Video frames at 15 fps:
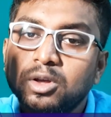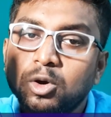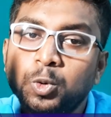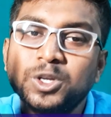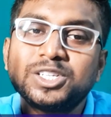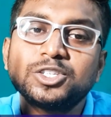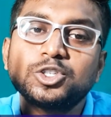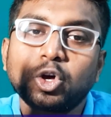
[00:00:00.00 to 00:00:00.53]

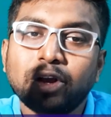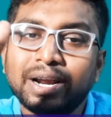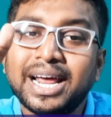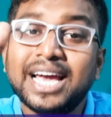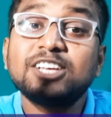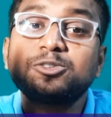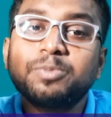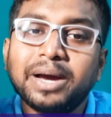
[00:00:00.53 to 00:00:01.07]
which is
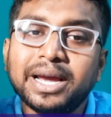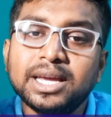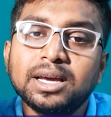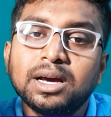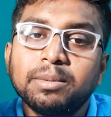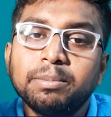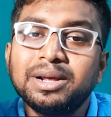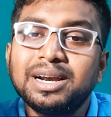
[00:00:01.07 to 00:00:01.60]
organized by
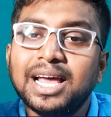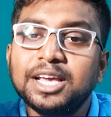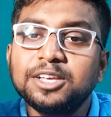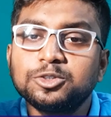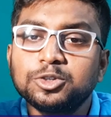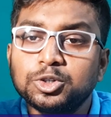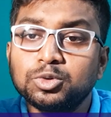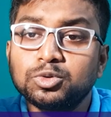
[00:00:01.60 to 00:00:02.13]
Birla
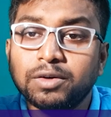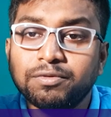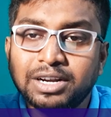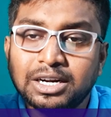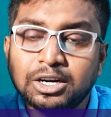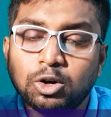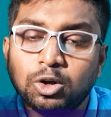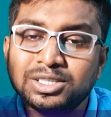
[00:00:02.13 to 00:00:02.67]
Institute of
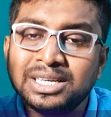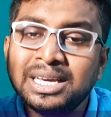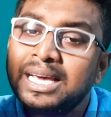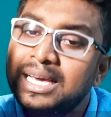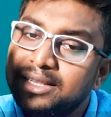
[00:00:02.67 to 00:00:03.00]
Technology,